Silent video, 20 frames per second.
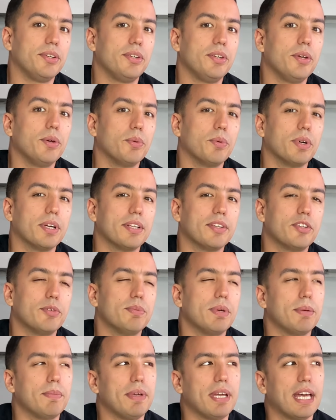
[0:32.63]
you want to
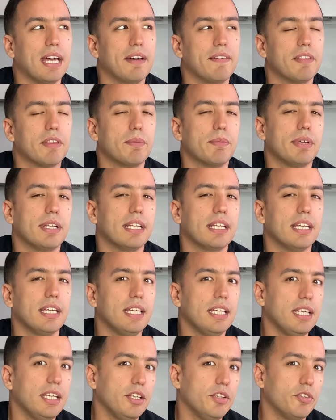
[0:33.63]
maybe have them in the
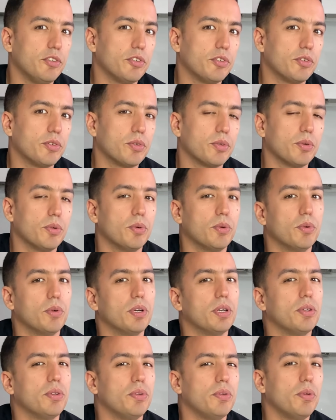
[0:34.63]
east
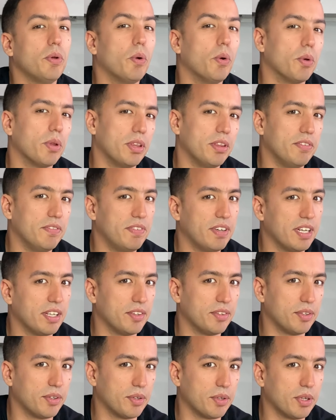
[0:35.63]
or a northern
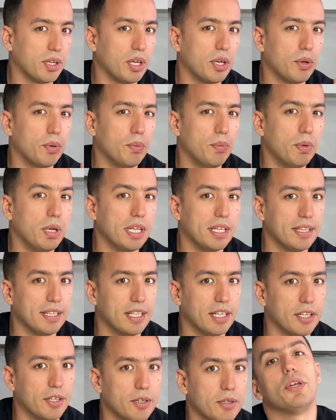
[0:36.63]
facing window.